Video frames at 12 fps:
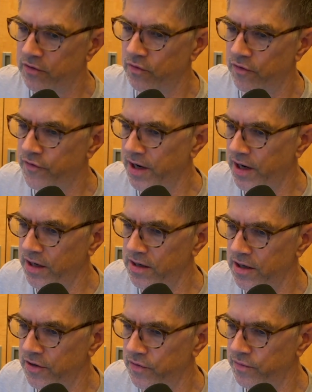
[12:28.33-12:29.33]

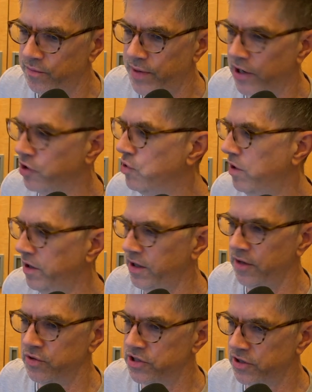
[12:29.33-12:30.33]
refine, better quality
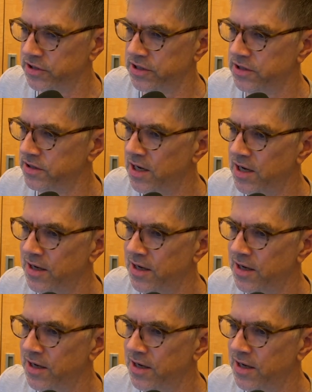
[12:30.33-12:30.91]
results, and